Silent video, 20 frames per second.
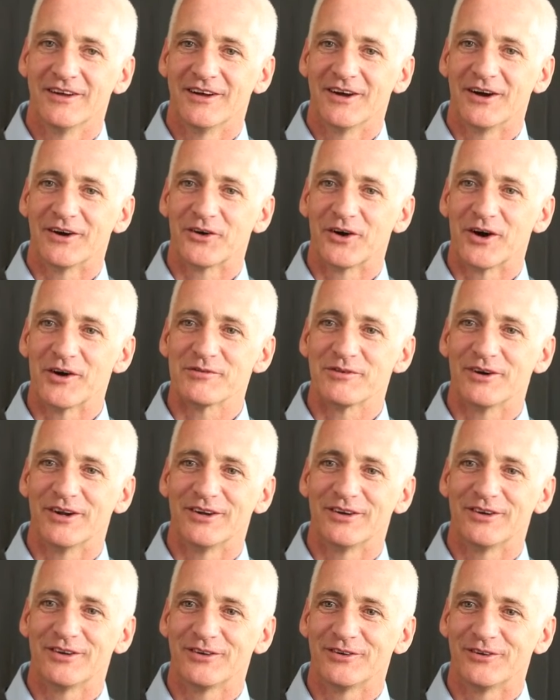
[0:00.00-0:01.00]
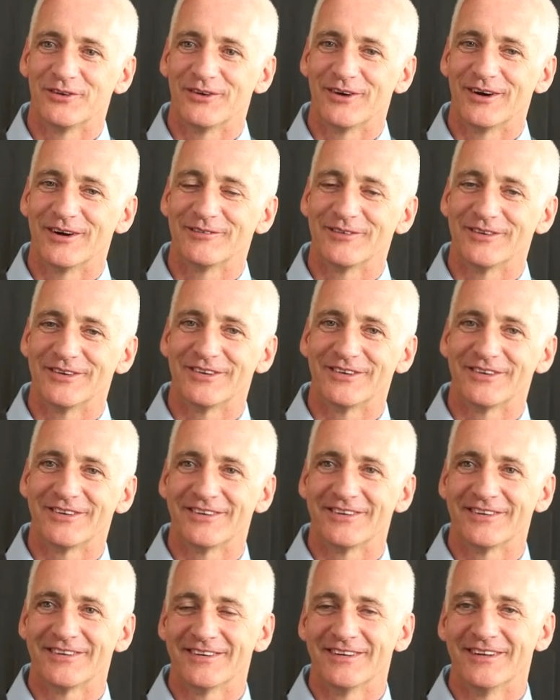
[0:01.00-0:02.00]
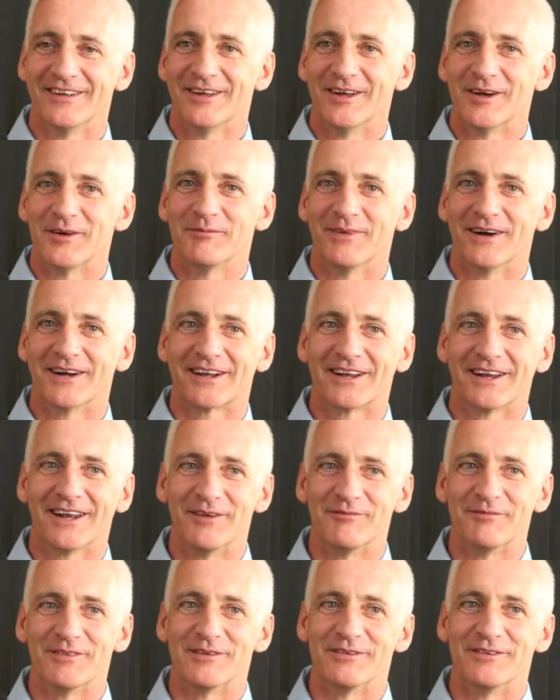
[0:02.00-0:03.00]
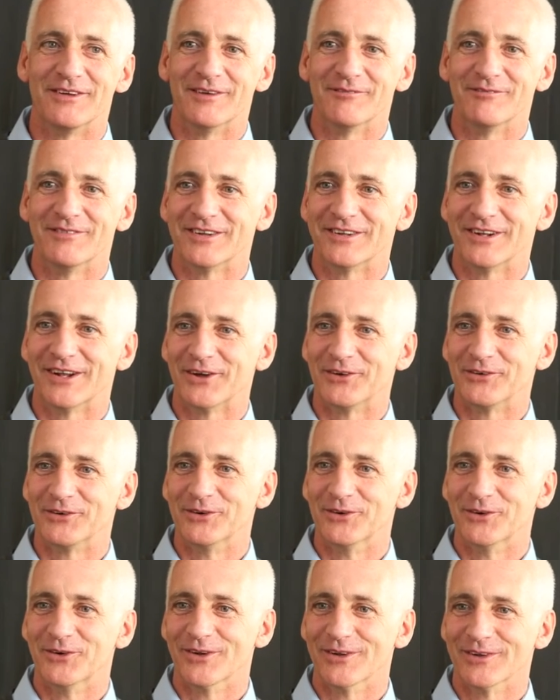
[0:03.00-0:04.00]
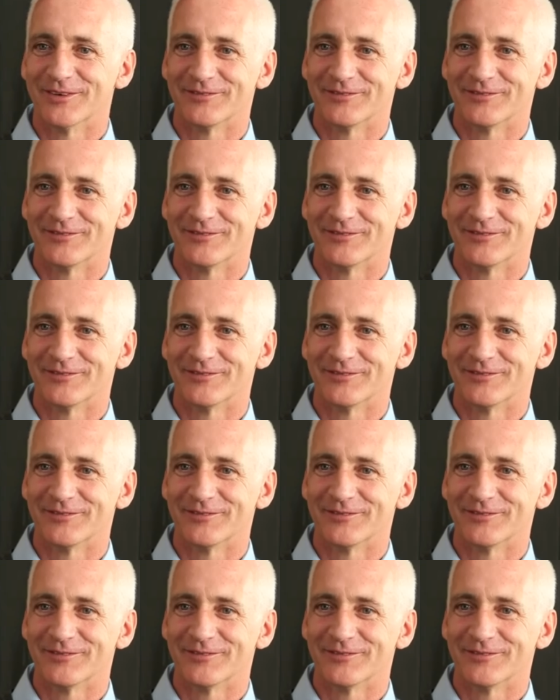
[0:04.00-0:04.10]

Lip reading: I got a finish, so it was my claim to fame, disallowed goal.